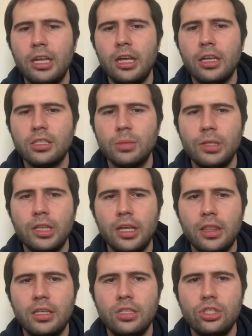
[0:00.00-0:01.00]
Yeah, something
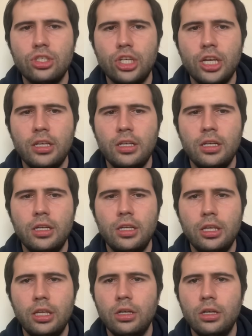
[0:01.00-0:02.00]
like this. Check
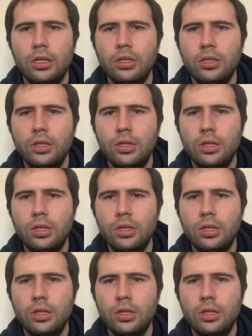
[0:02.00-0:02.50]
here.